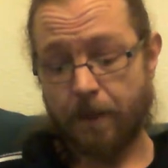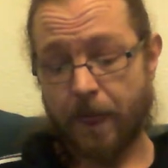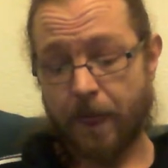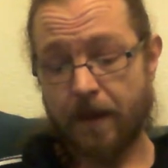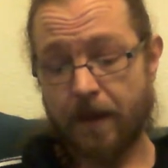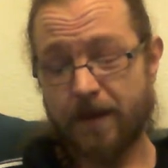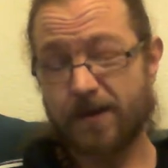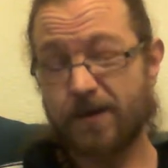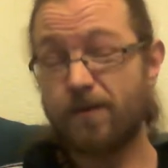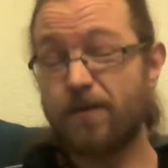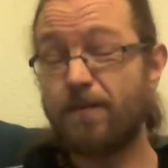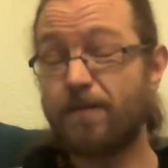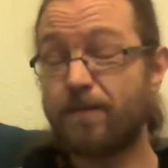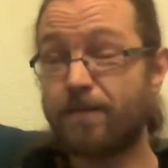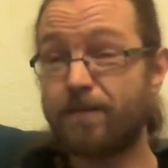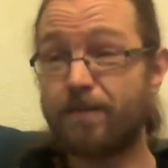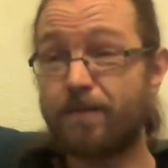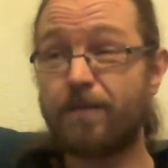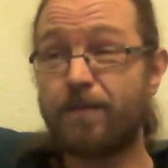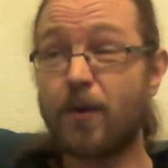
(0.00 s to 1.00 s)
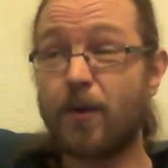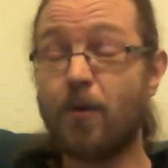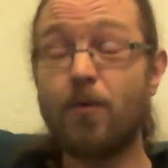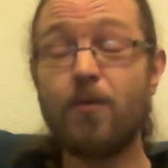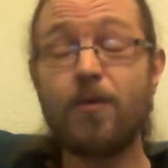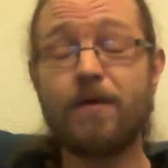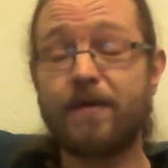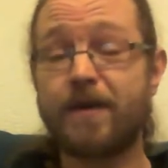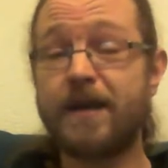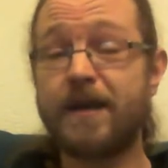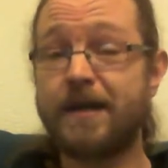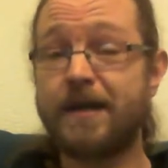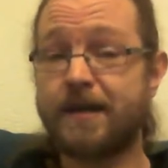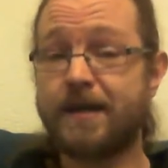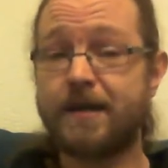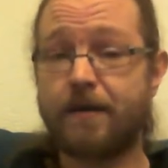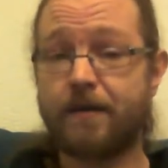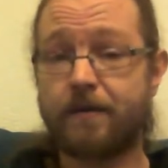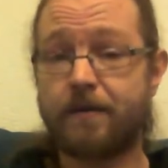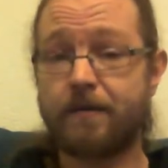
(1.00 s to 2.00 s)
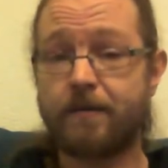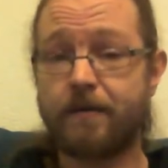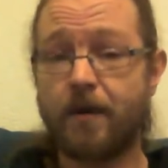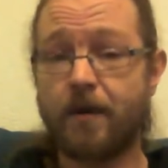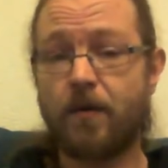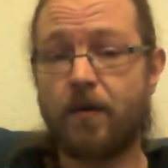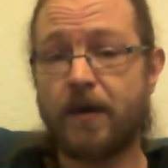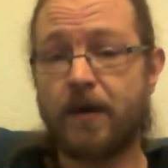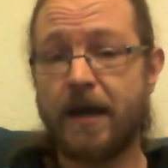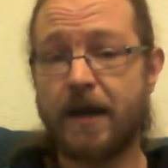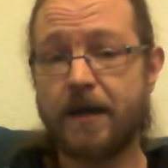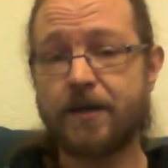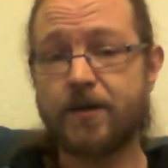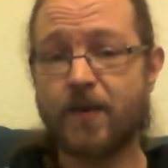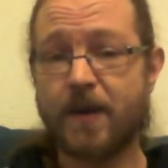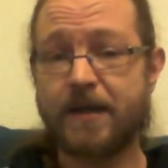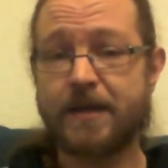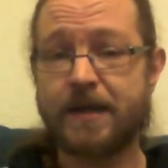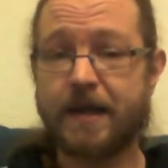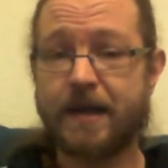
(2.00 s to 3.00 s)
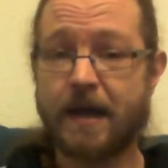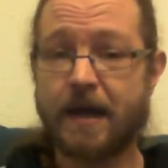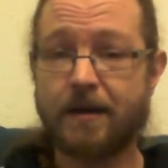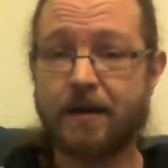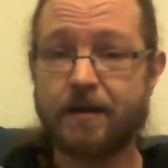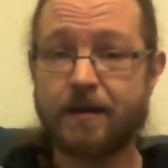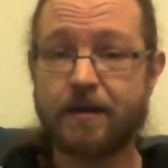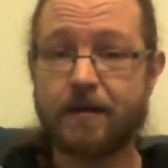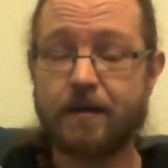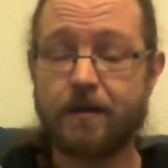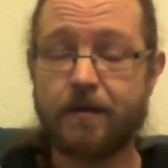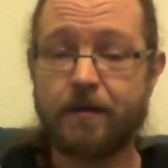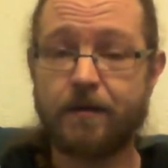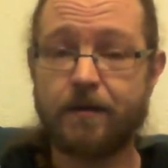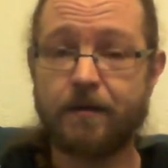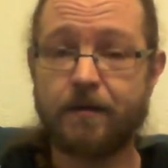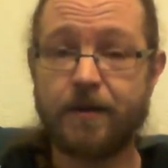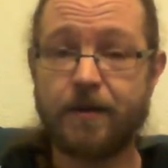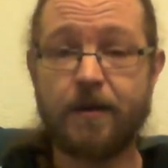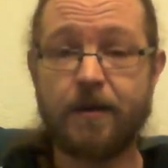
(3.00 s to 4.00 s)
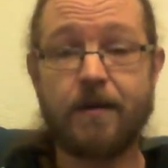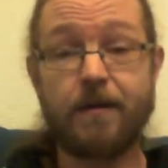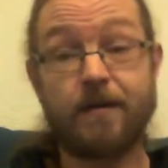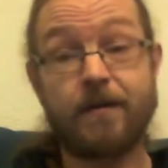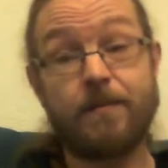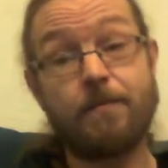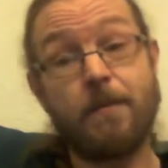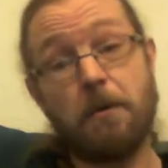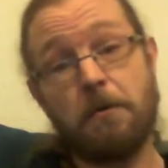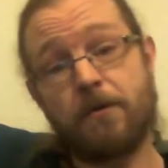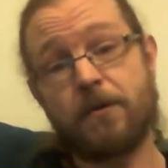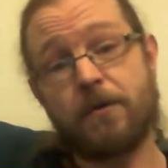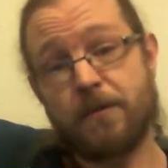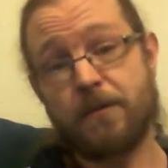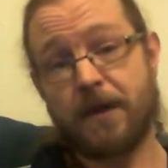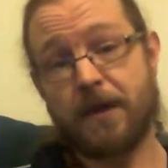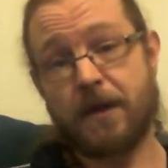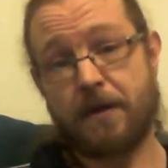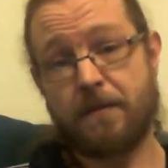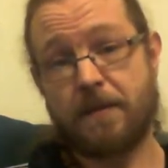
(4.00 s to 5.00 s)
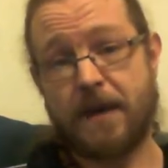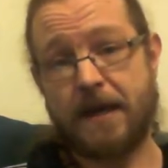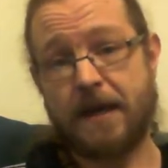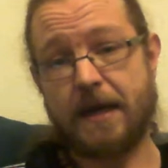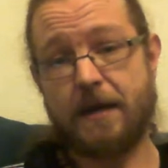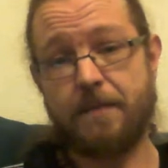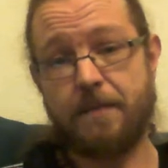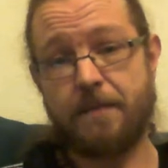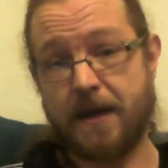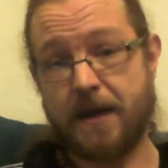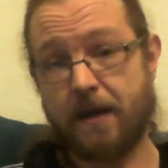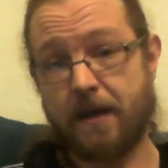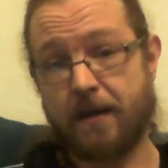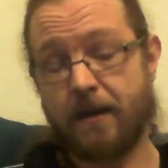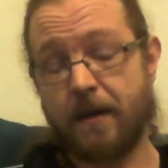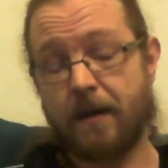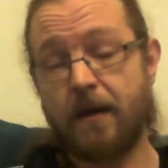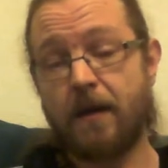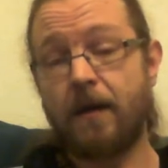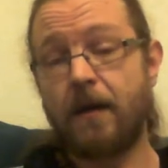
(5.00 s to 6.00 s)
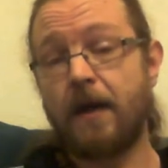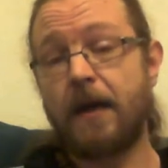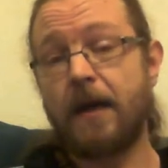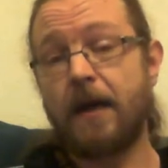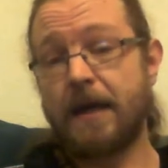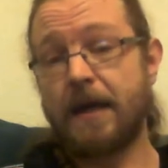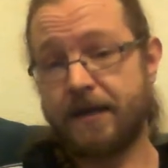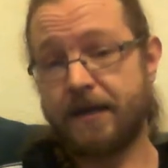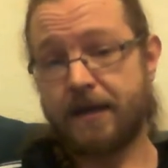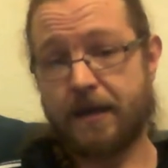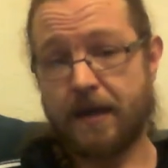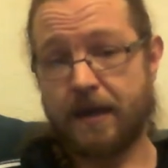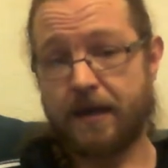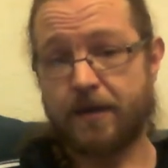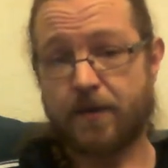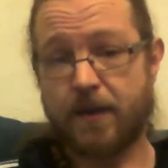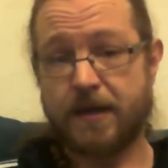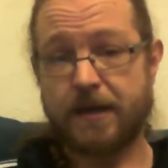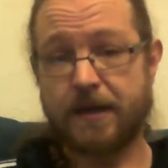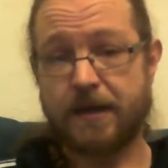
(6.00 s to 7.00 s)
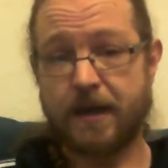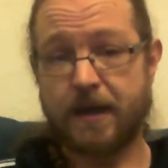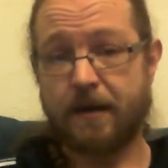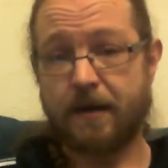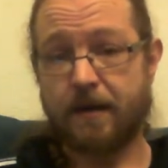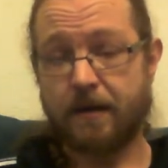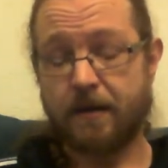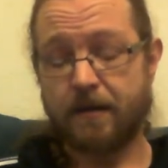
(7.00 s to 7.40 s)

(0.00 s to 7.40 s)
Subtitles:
it's all of it is done on A28s. The mold that we're going to make in a minute is an A28.